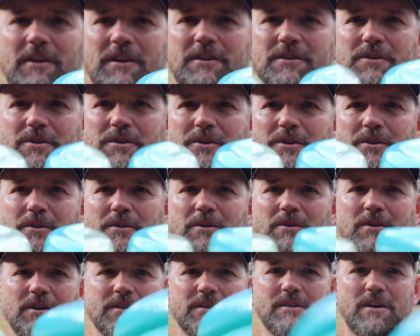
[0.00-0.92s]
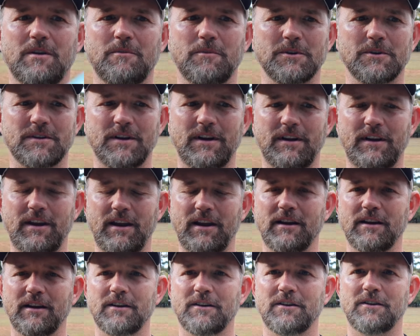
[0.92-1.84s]
it too looks almost
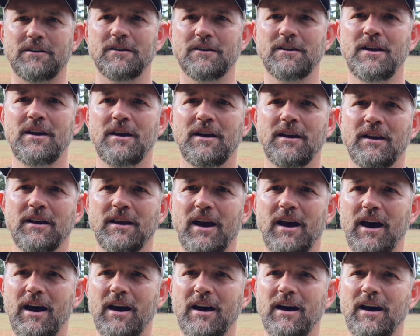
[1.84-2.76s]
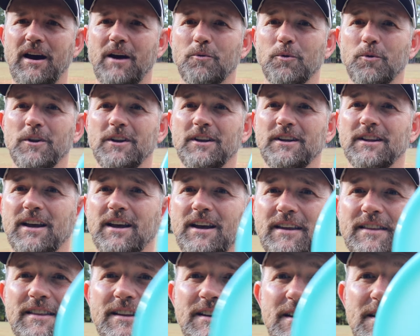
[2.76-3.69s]
identical. I really
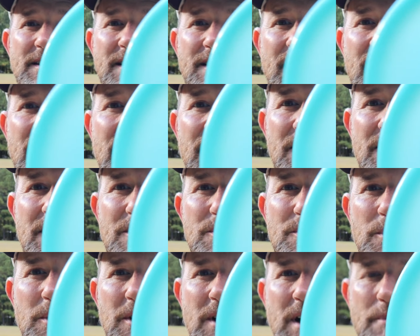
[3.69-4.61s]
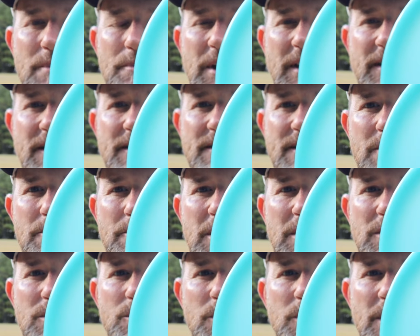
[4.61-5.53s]
like the design on this one. I picked this up
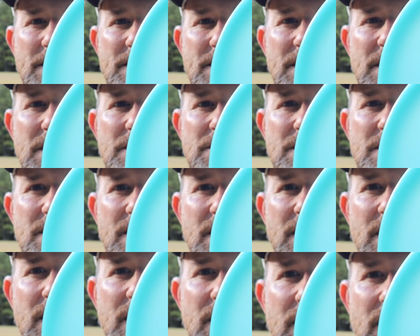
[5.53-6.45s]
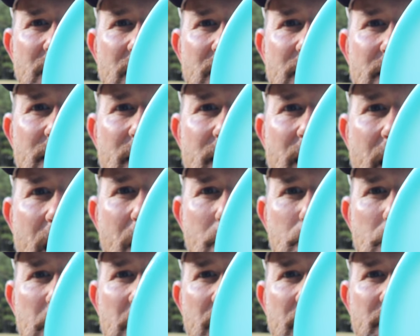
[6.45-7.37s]
at USDGC, the
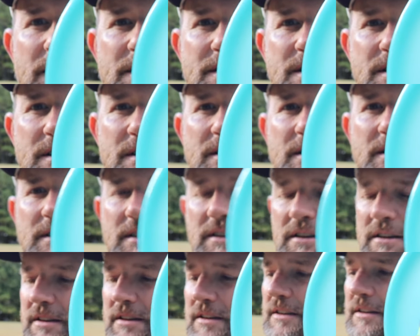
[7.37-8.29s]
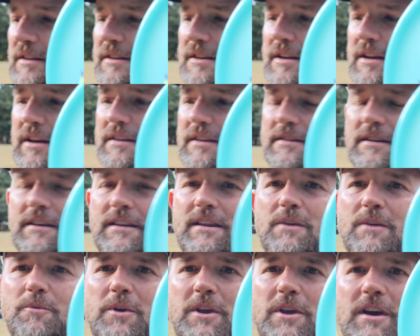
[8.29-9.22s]
happiness disc. And
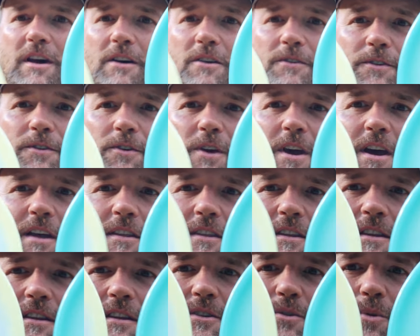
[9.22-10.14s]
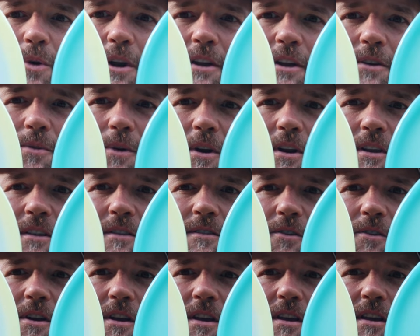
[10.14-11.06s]
then we also got the
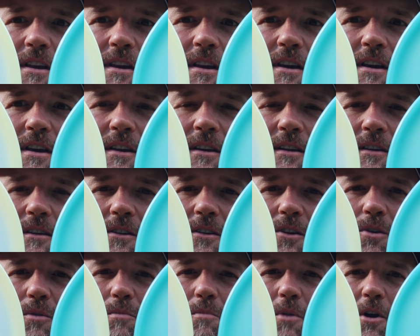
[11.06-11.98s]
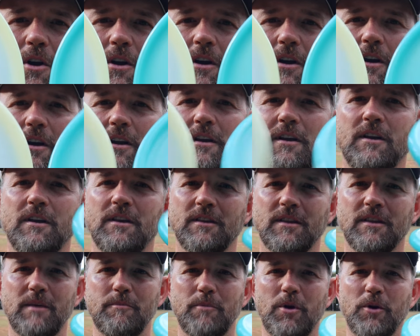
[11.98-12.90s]
2023 Glow BeRG.
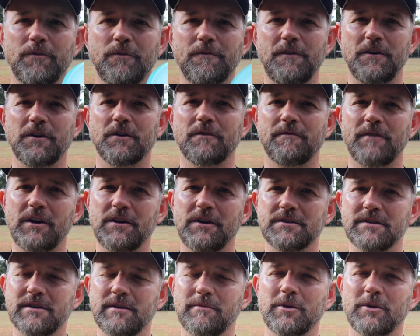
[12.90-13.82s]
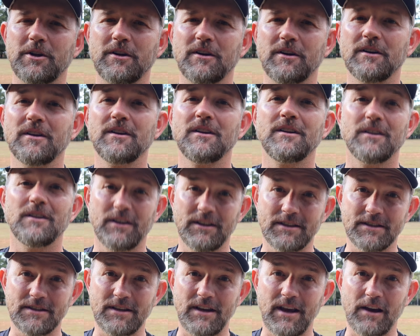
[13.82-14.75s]
They both feel very similar.
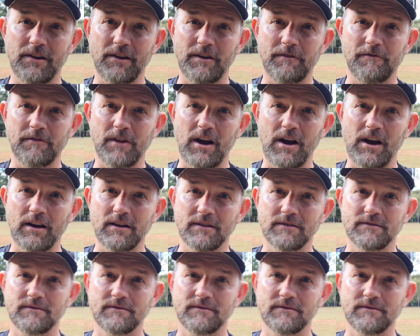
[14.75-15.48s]
Let's see how they fly.